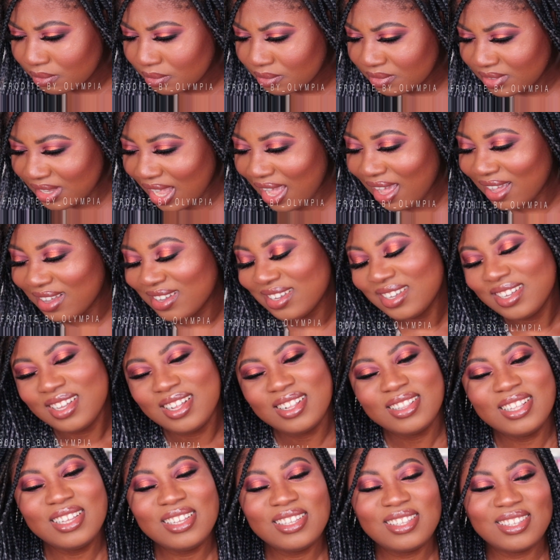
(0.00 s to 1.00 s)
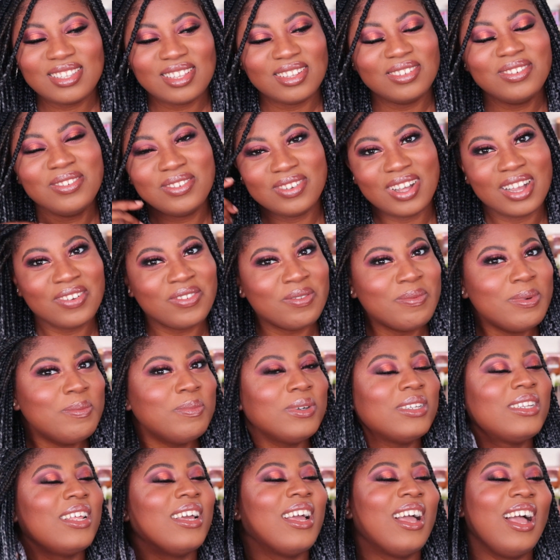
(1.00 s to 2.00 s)
Yeah, this, oh, I
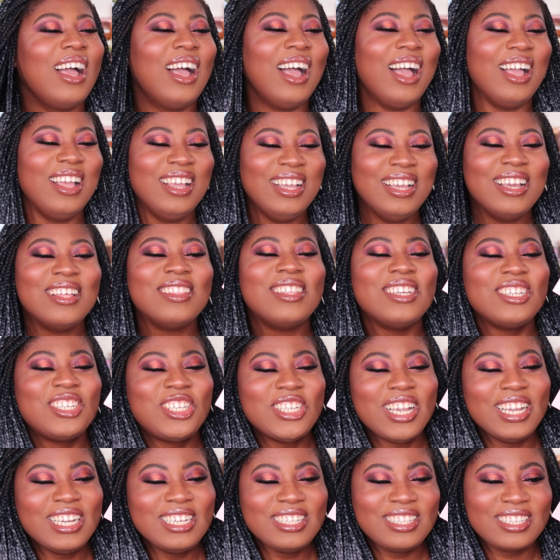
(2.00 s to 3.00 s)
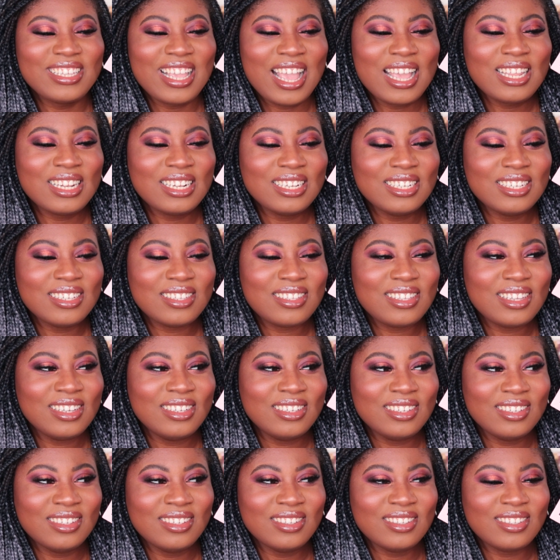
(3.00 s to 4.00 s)
remembered. This shade Scandalous
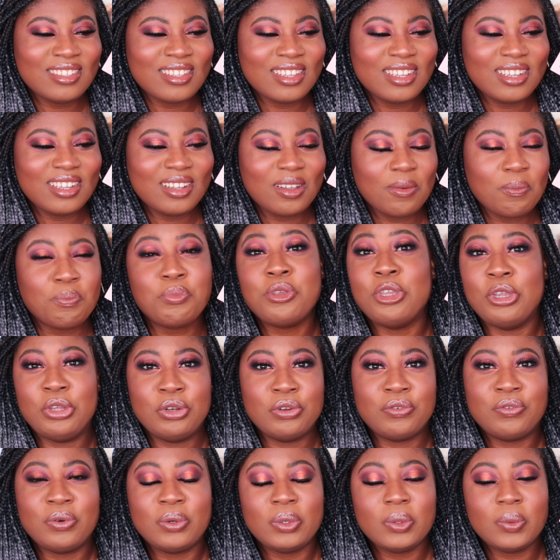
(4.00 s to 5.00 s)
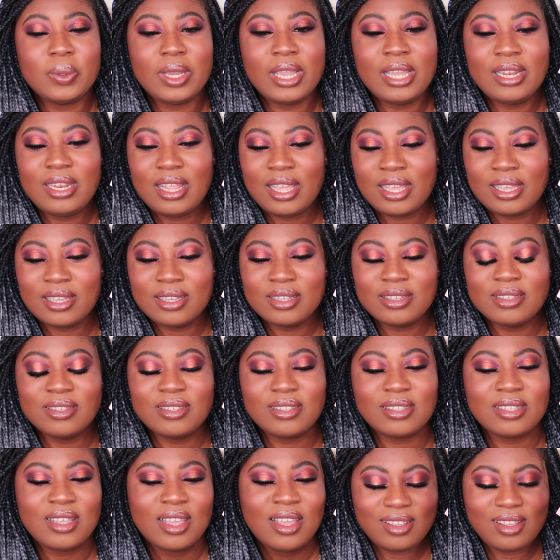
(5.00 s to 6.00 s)
is beautiful. It
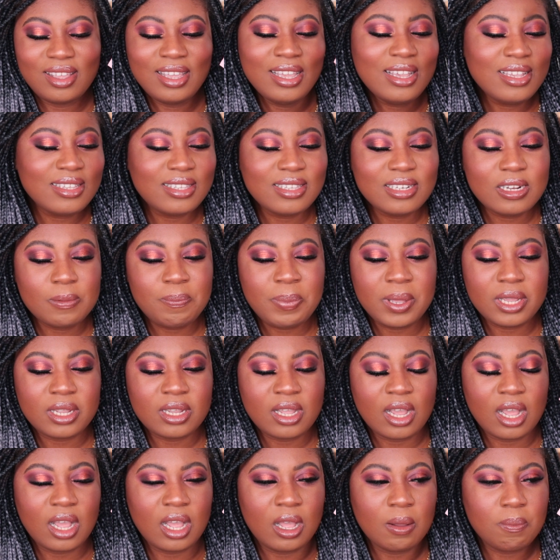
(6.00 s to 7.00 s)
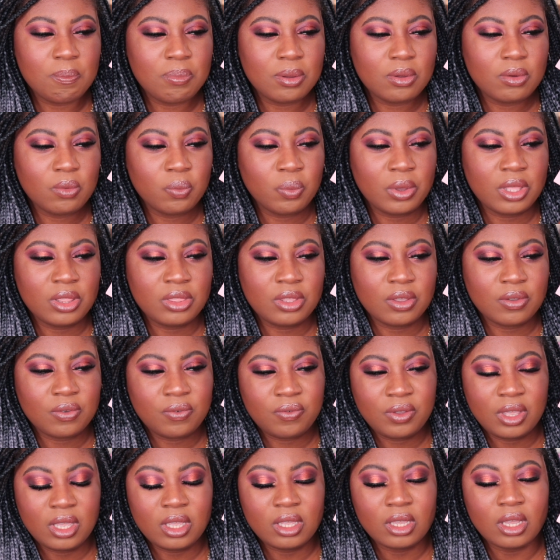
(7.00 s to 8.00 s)
is easy to pick up with your
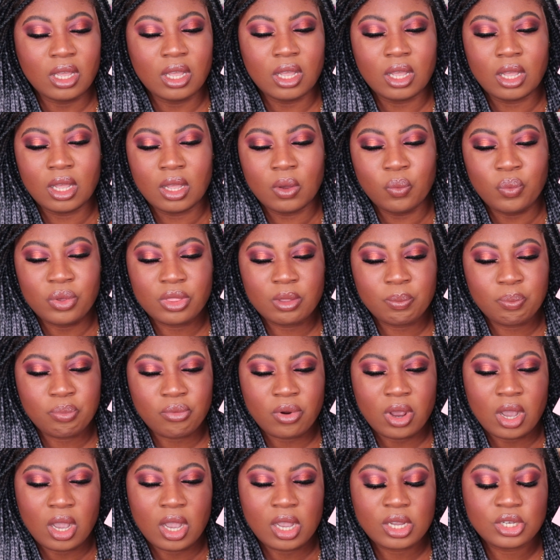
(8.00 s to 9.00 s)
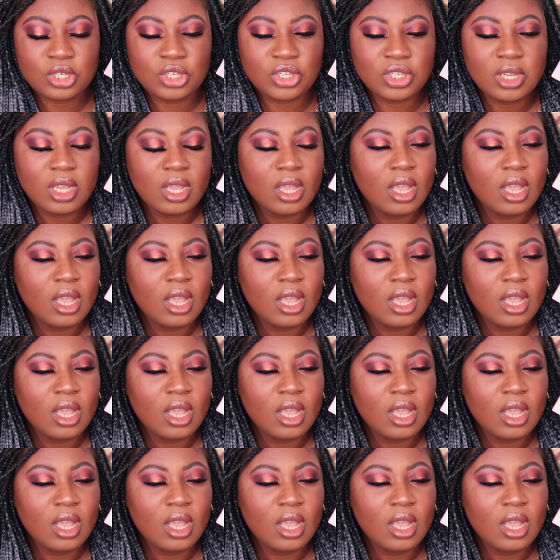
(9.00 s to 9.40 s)
finger, with a brush,